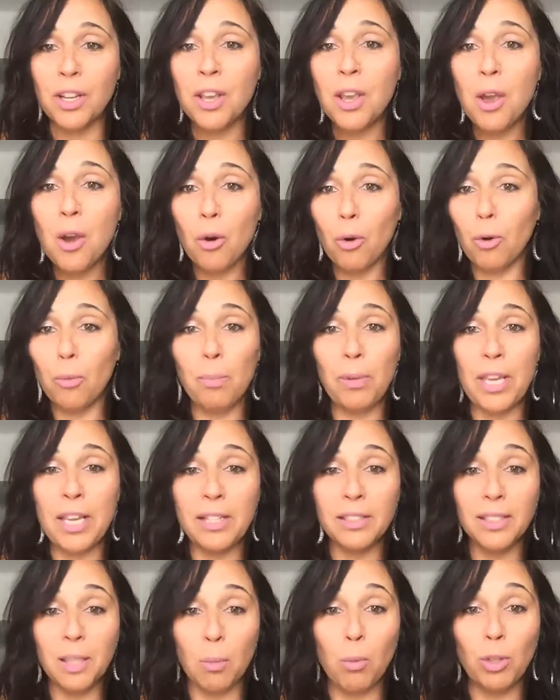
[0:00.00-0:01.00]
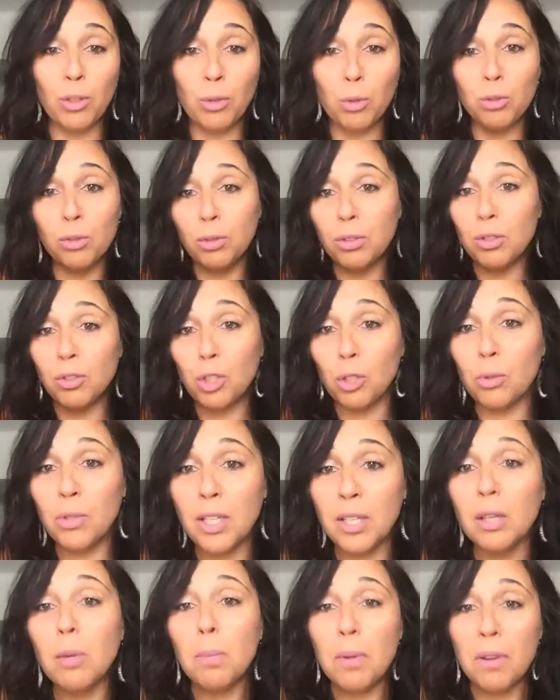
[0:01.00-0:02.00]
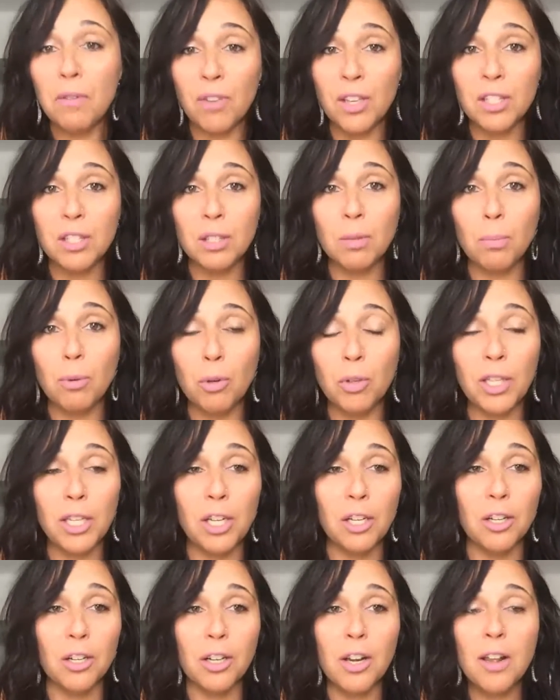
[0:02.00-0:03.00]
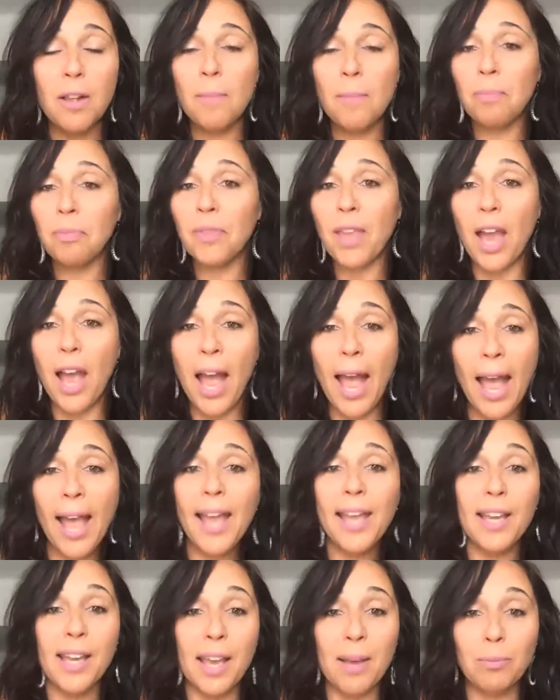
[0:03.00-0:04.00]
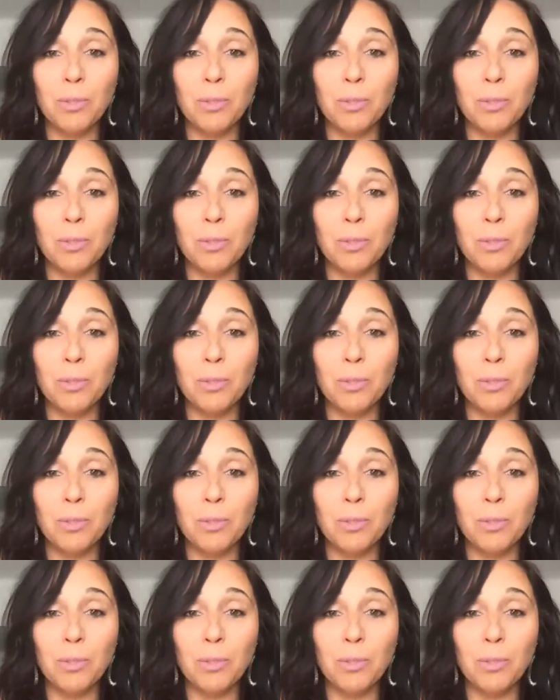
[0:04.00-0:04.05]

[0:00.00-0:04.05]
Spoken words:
or being someone who's choosing to be visible here. I am